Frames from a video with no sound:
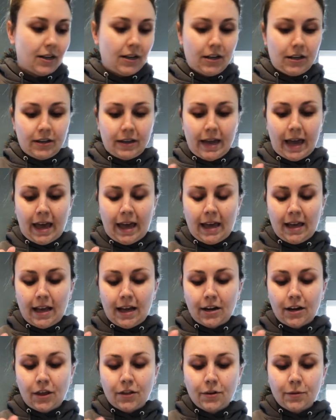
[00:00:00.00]
Okay,
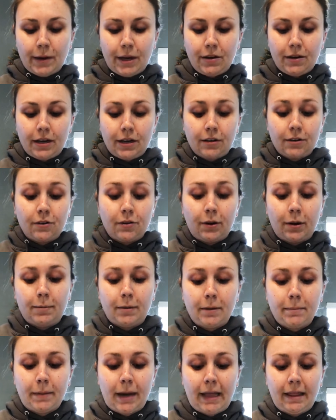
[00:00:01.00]
another way you can
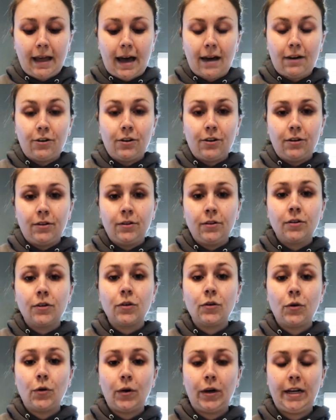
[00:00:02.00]
incorporate bilateral
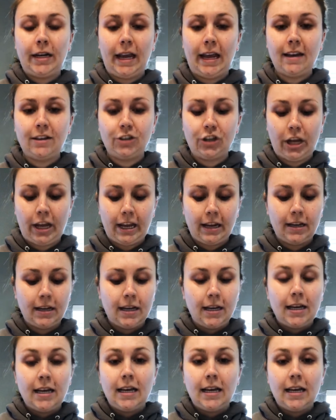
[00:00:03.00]
coordination